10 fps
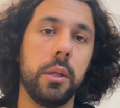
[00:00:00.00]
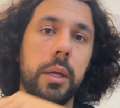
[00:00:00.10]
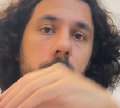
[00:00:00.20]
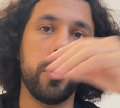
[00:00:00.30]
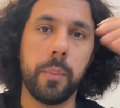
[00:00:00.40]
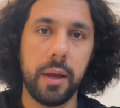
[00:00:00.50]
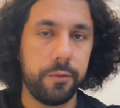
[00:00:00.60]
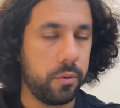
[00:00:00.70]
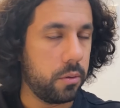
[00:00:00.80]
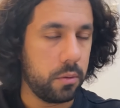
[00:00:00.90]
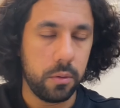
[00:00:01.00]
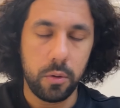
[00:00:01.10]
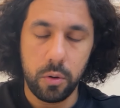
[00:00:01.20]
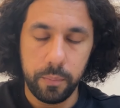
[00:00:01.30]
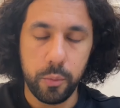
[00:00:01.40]
that would apply for
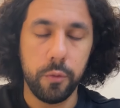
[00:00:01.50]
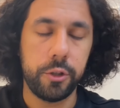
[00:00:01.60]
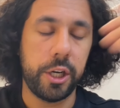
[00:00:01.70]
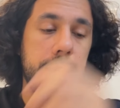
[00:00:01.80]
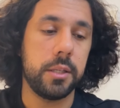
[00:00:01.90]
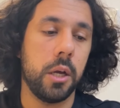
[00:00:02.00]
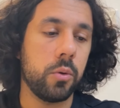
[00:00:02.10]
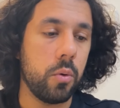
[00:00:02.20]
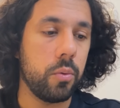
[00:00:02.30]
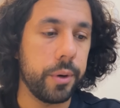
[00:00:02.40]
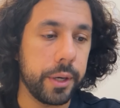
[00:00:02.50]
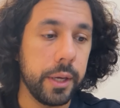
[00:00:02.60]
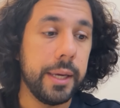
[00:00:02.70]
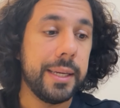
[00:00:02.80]
both chat and Cowork.